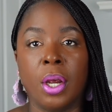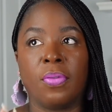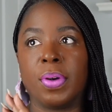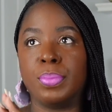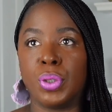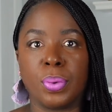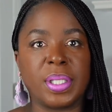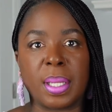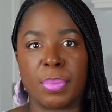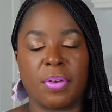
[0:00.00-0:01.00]
from doing
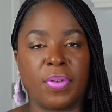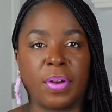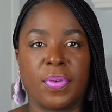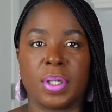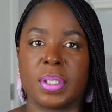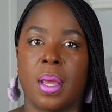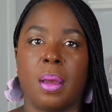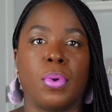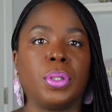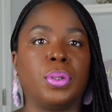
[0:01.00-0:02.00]
something for the first
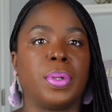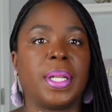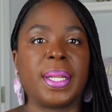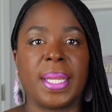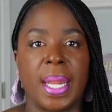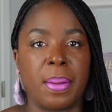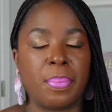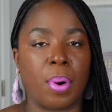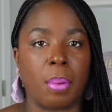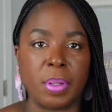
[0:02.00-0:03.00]
time or doing it again
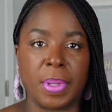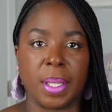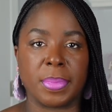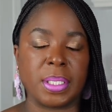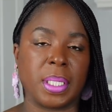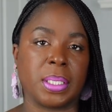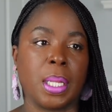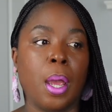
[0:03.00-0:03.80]
and probably making mistakes,